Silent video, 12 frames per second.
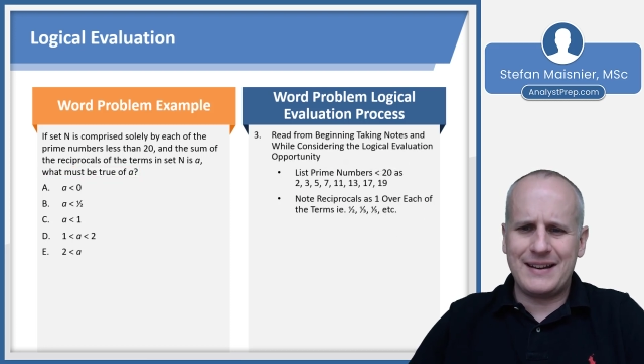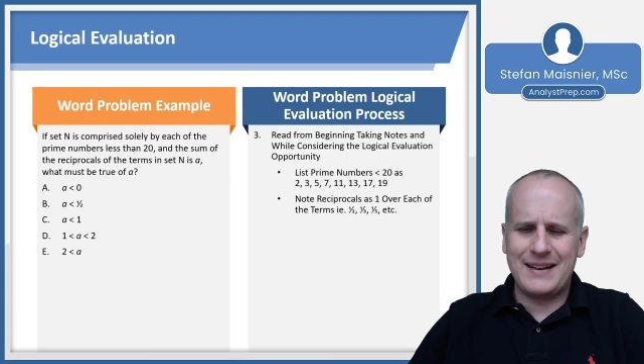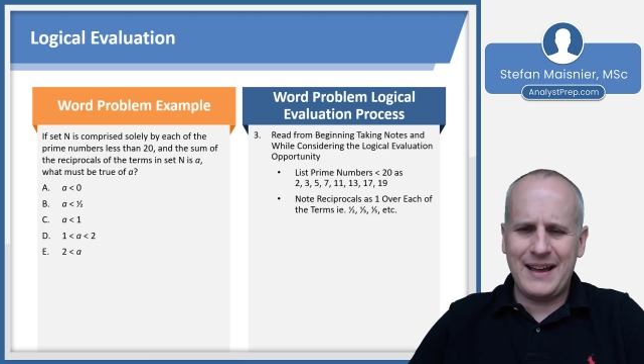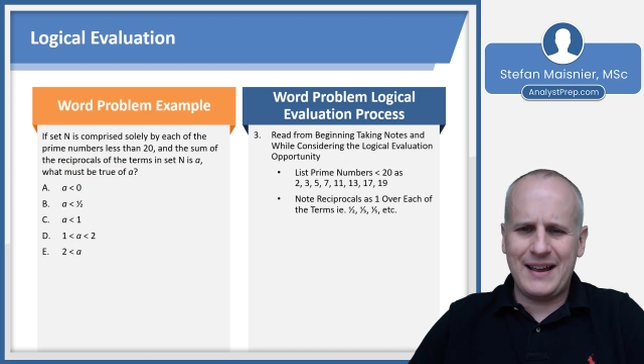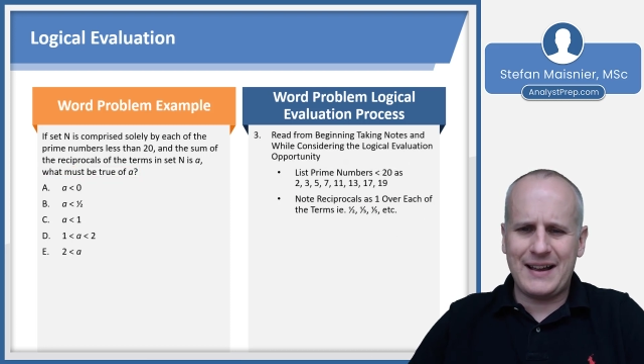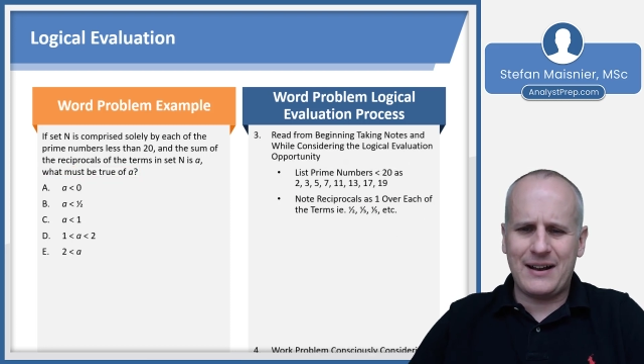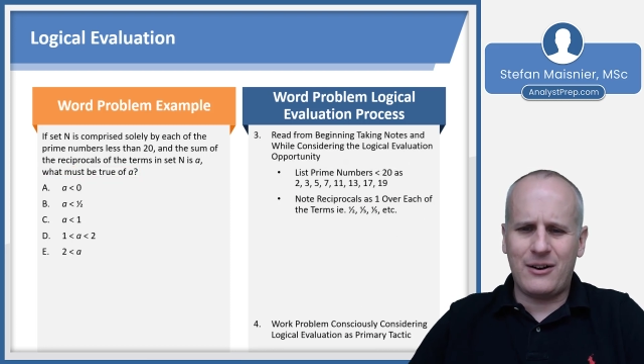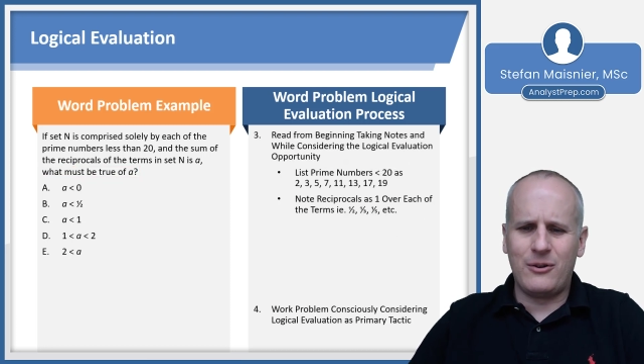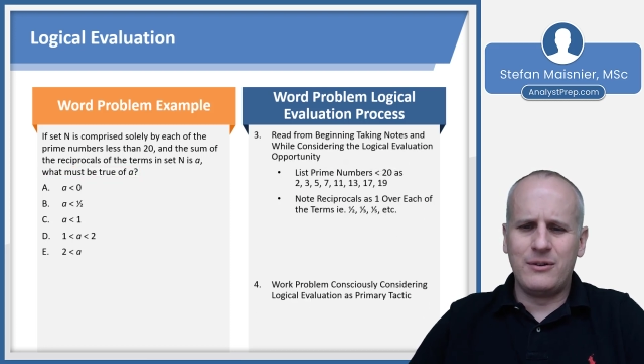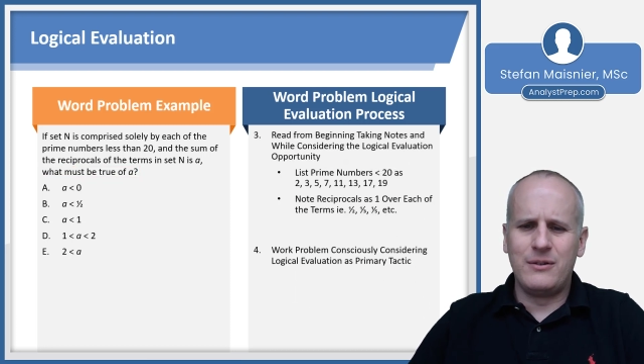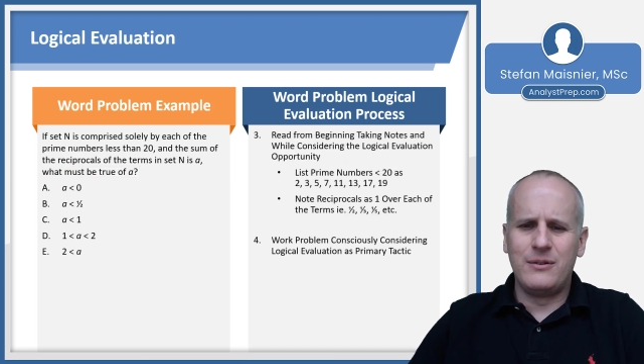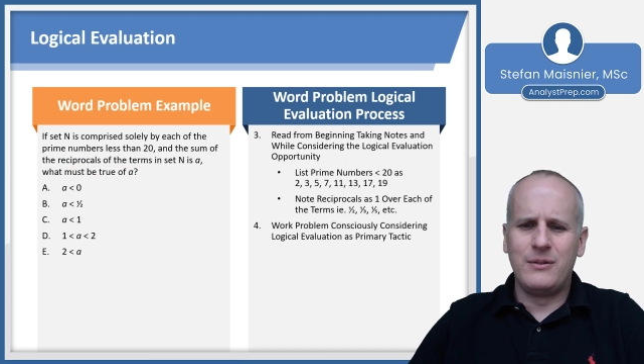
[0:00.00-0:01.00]

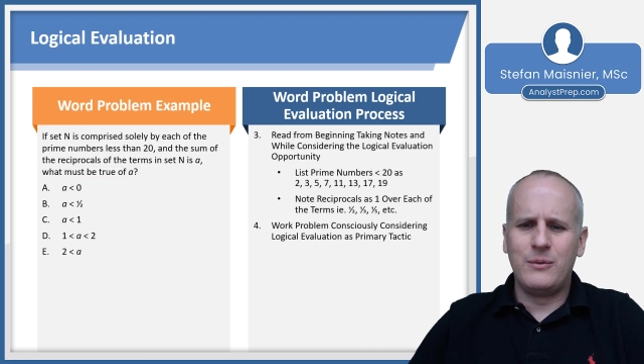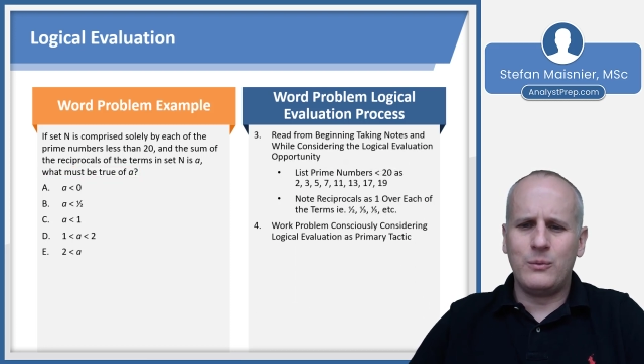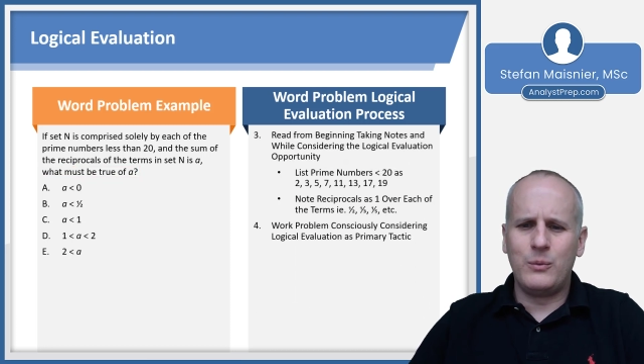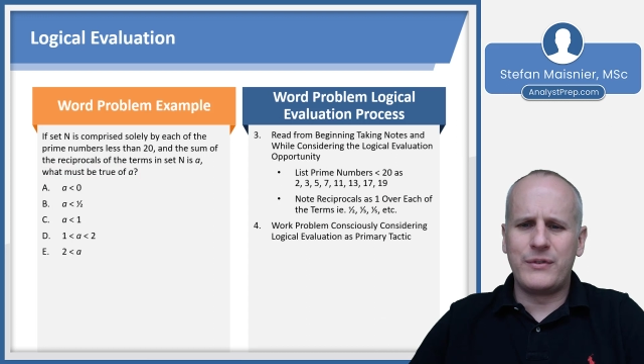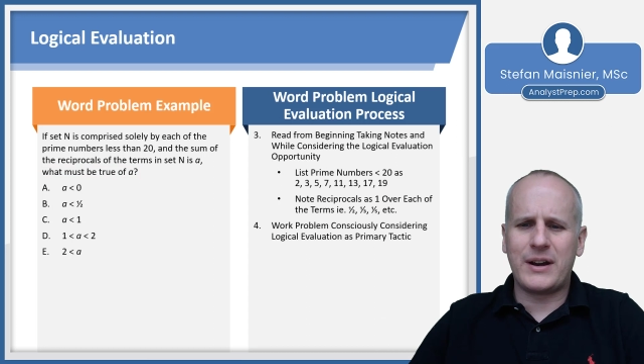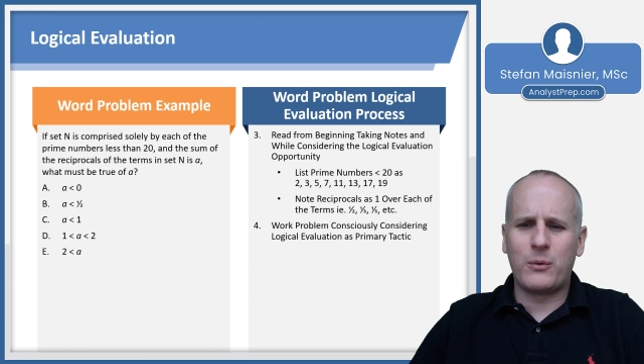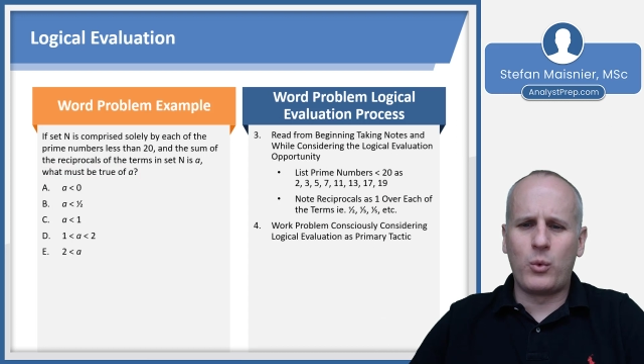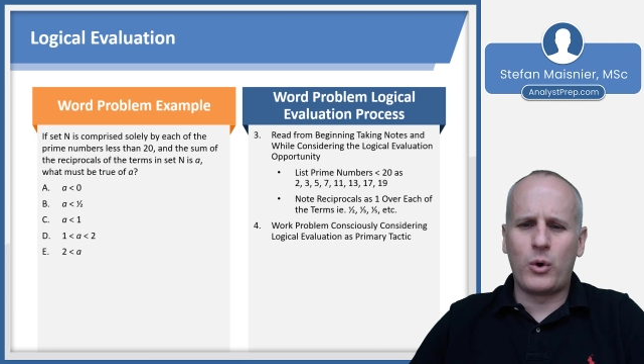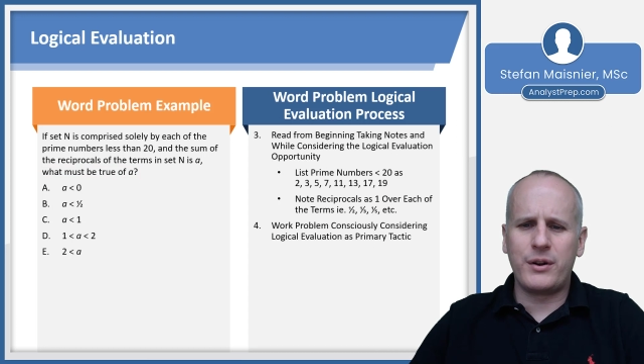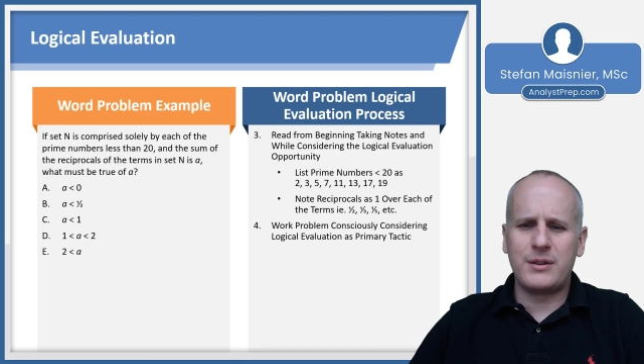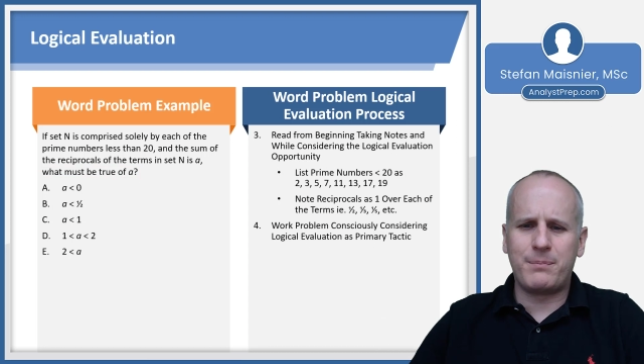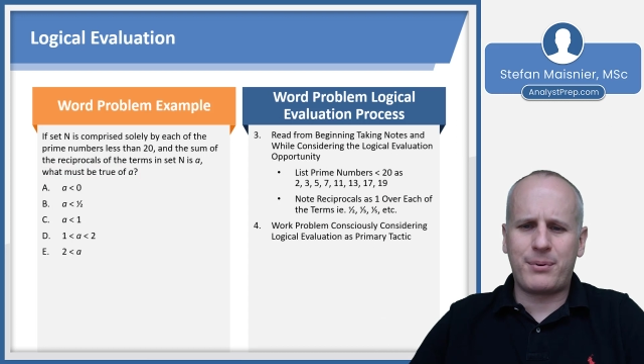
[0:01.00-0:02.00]
now we've got to
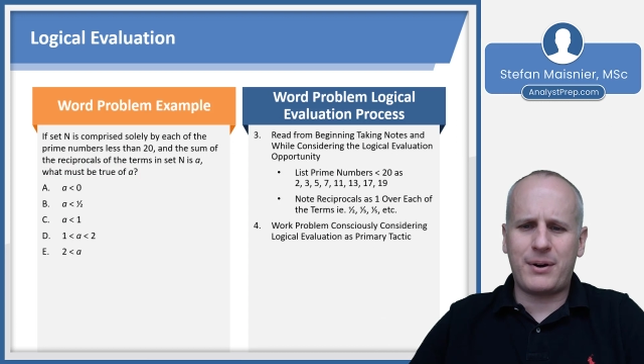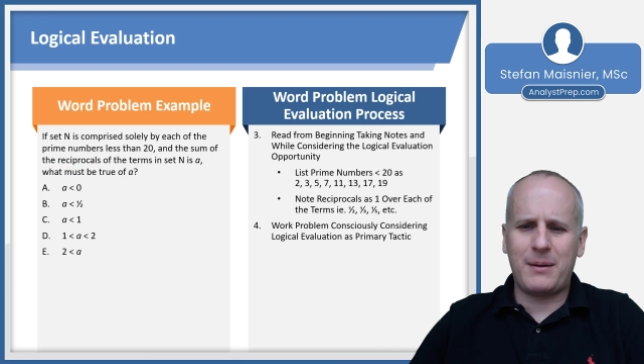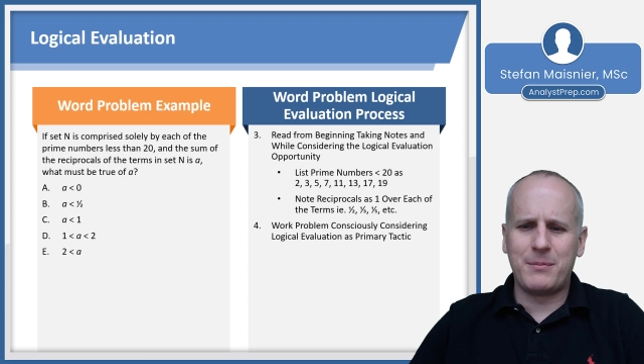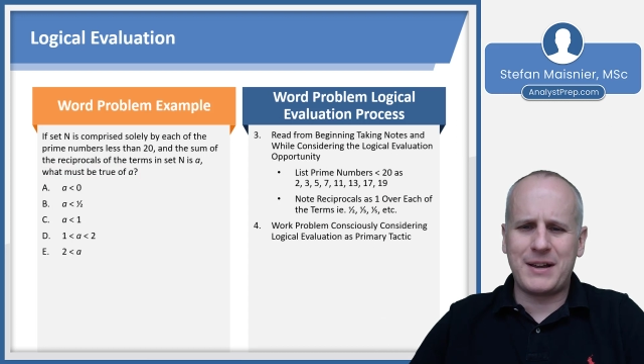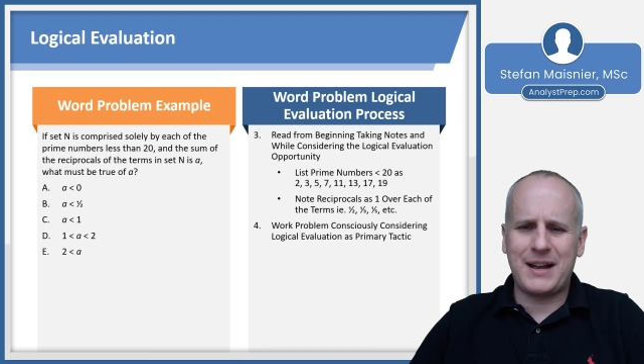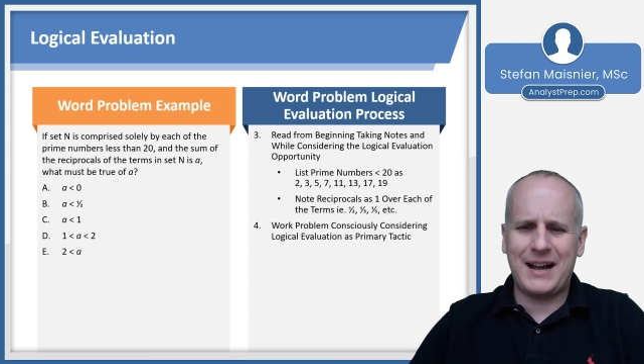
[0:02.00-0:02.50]
work the problem